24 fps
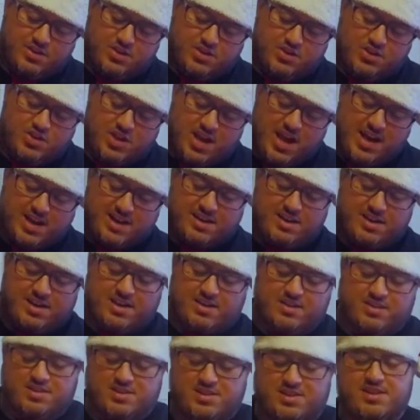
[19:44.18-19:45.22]
Jack
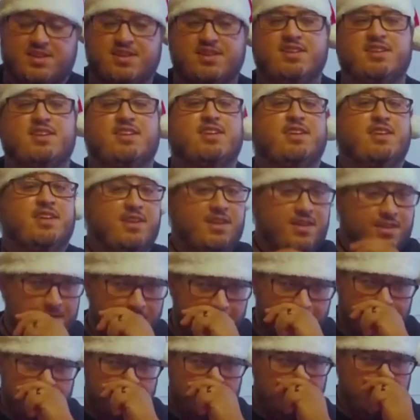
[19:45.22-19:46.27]
Nicholson
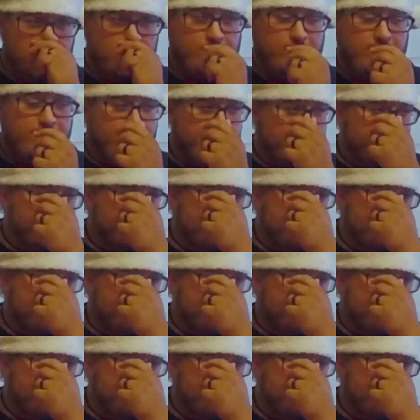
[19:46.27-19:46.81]
oh movie